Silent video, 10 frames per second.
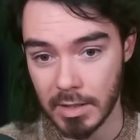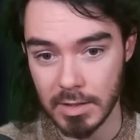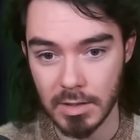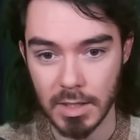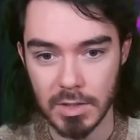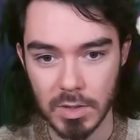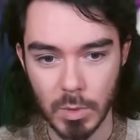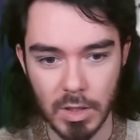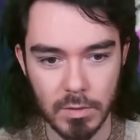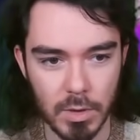is nice as
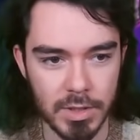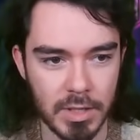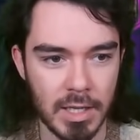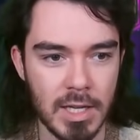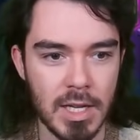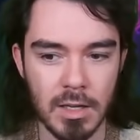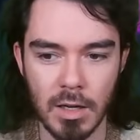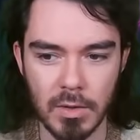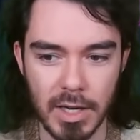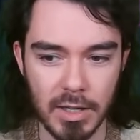well, of course, and uh,
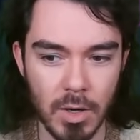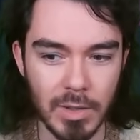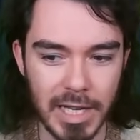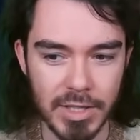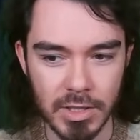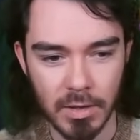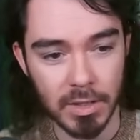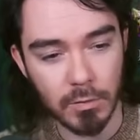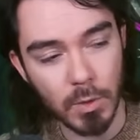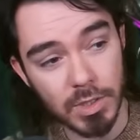not great. No
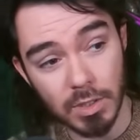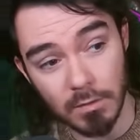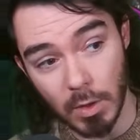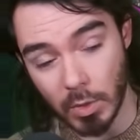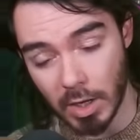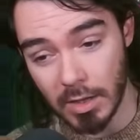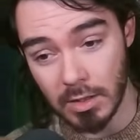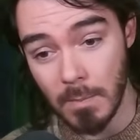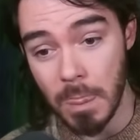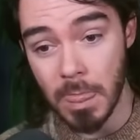legendaries, four-star Vogoth.
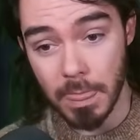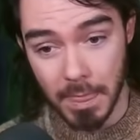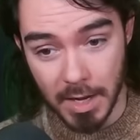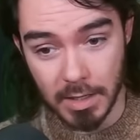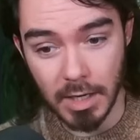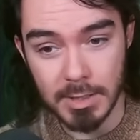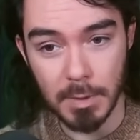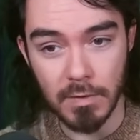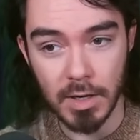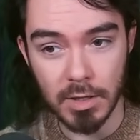That could actually
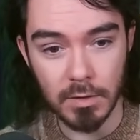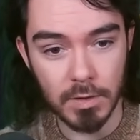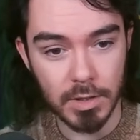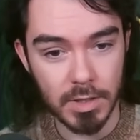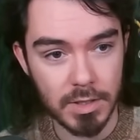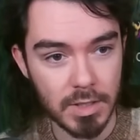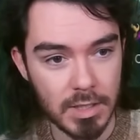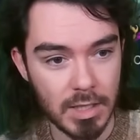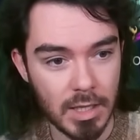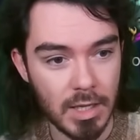be very good for Cursed
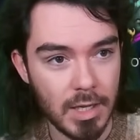City